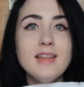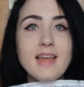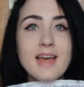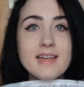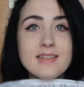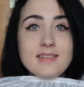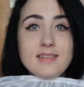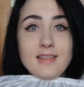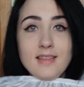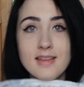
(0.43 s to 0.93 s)

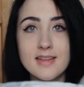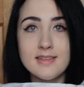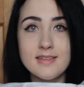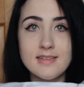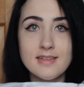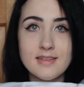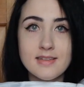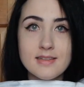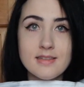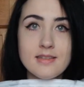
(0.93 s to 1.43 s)
Yes,
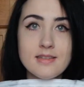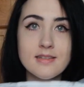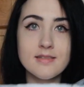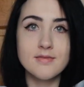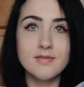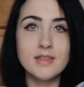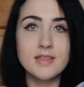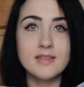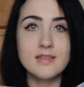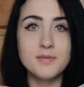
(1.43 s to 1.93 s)
this is
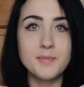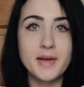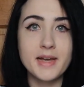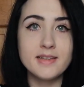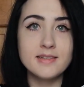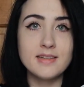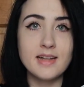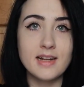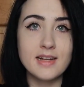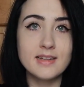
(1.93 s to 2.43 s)

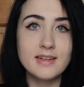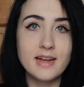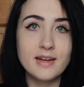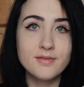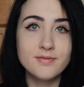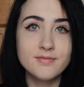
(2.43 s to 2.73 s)
my aesthetic